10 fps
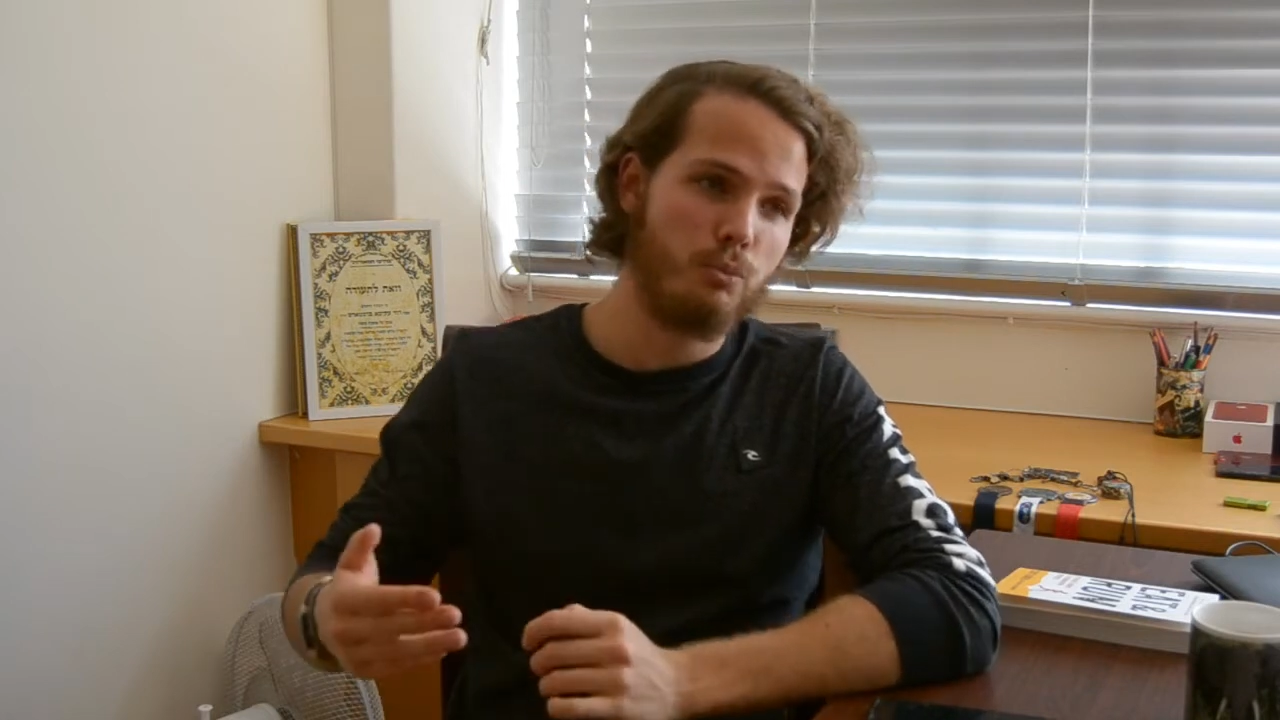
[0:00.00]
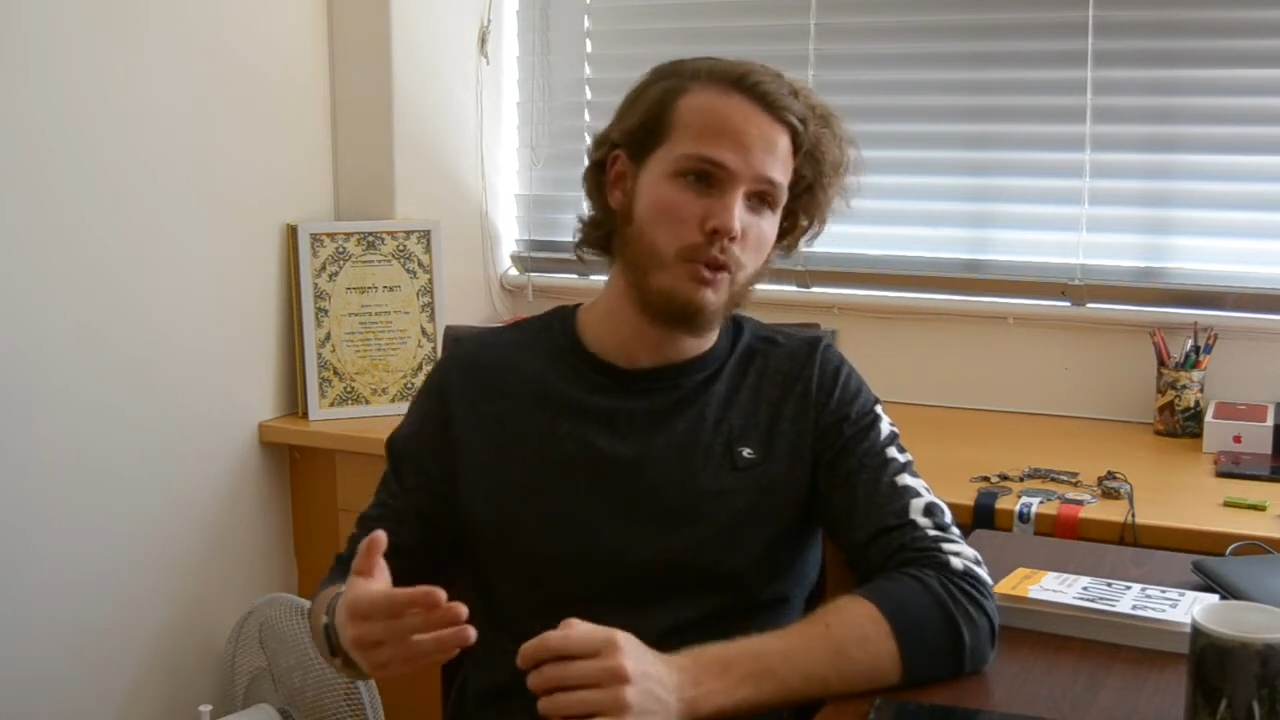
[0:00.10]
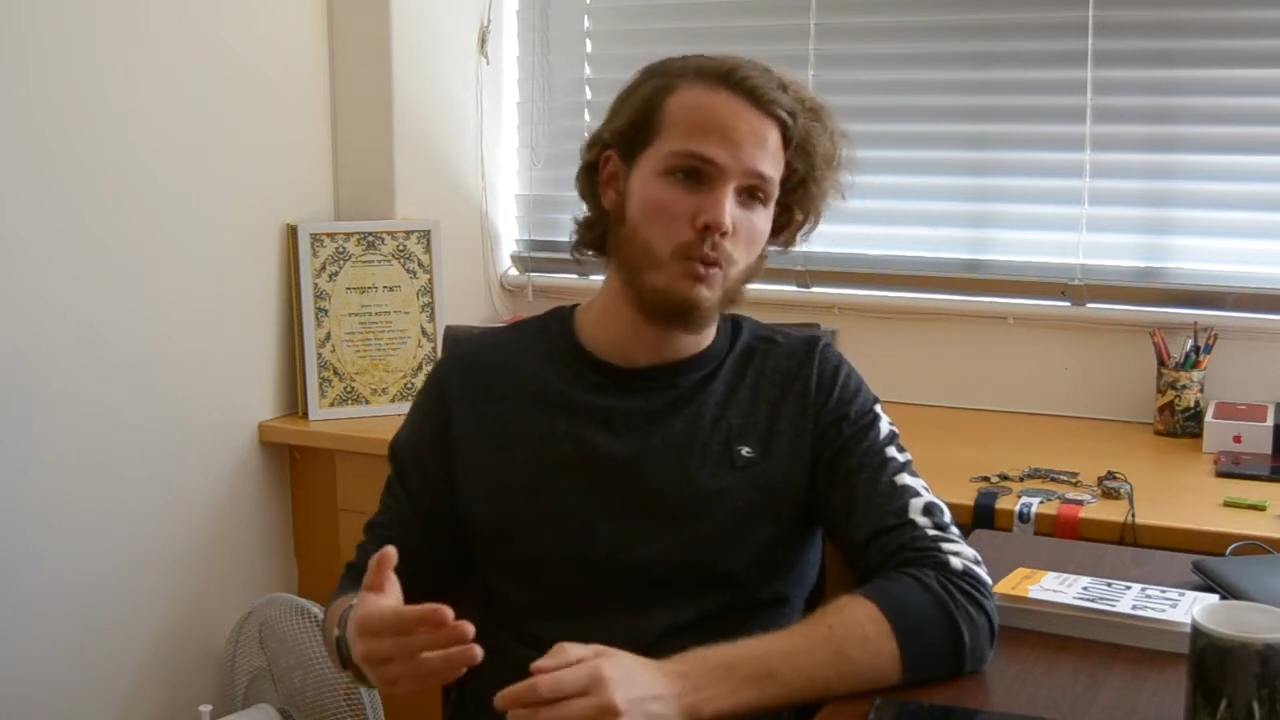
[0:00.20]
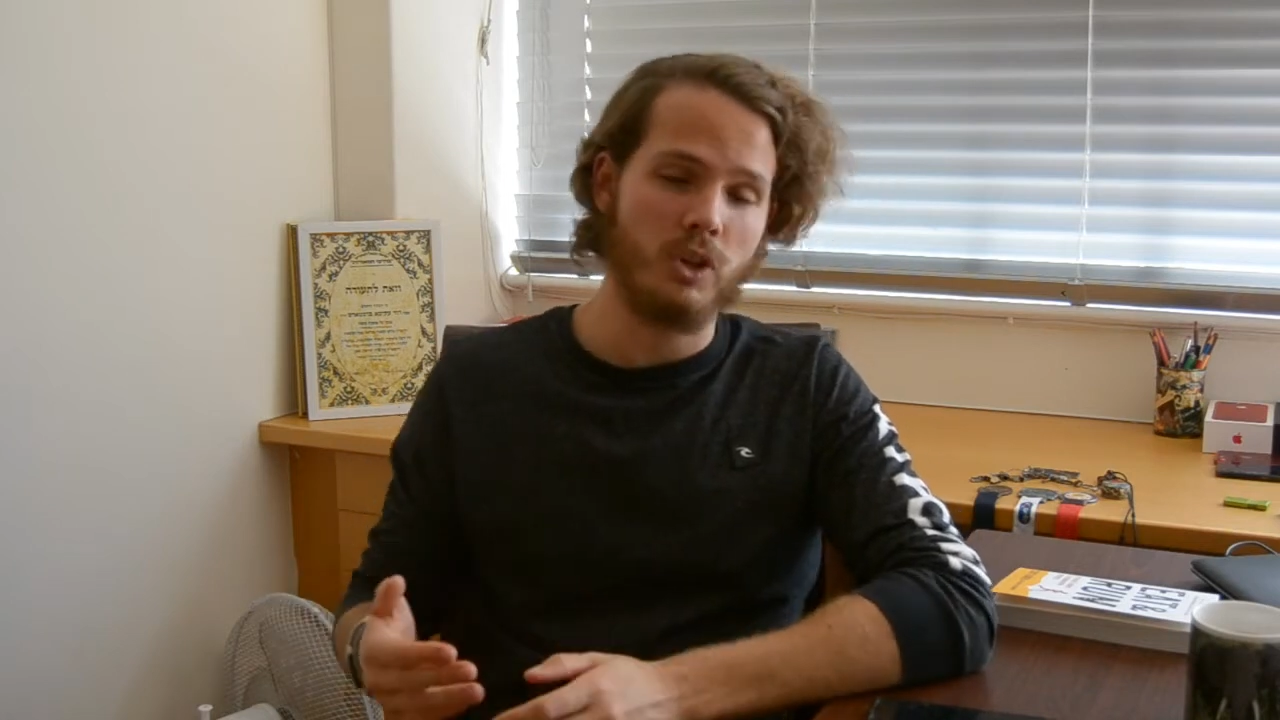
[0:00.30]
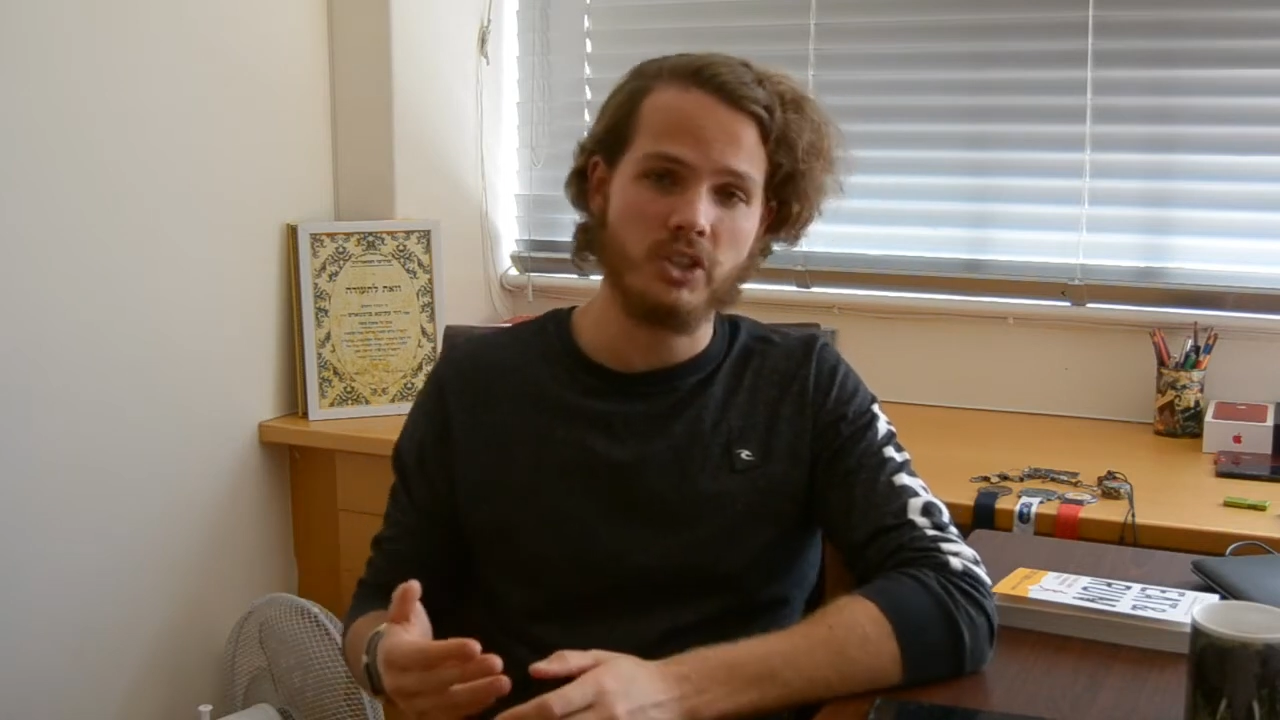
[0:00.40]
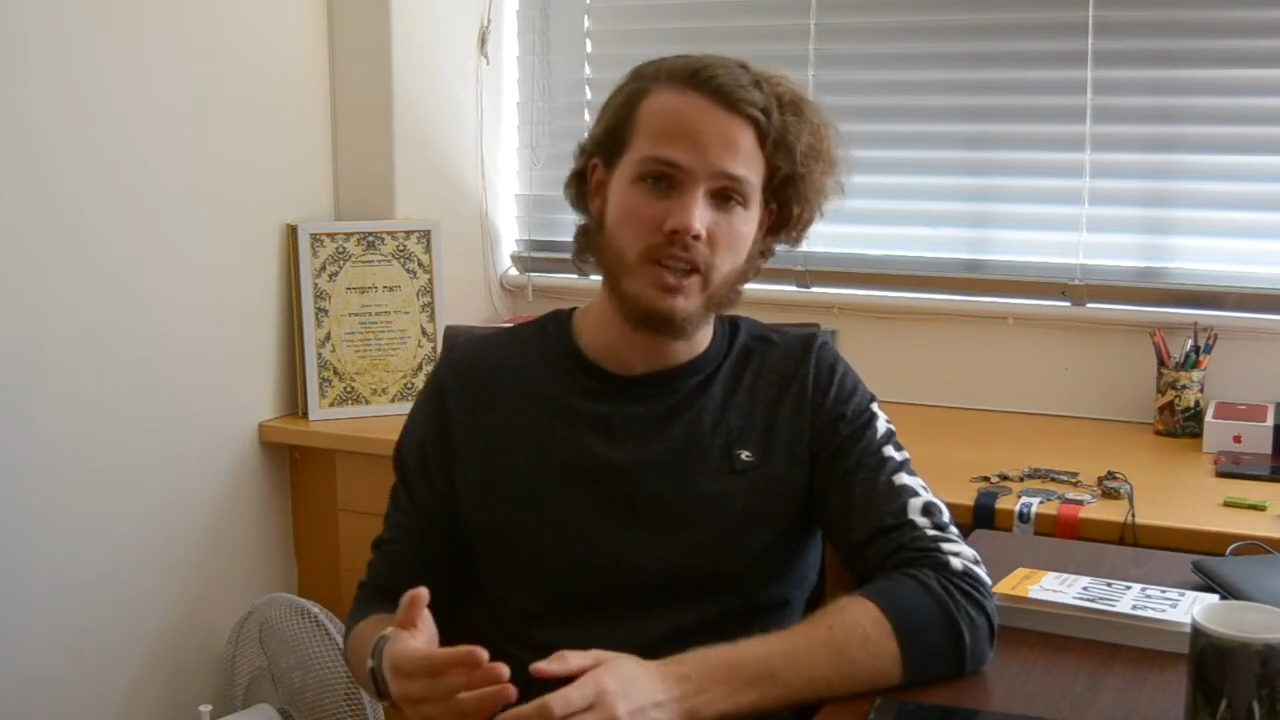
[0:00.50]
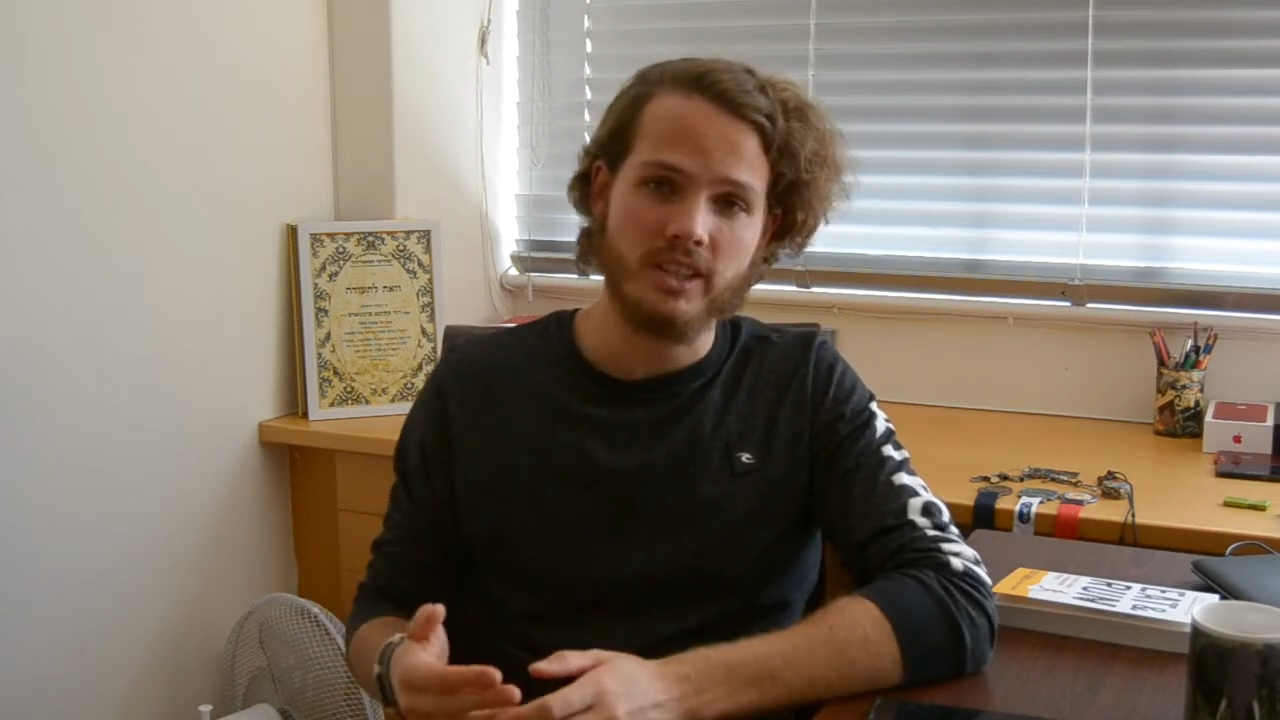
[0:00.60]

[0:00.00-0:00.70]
be willing to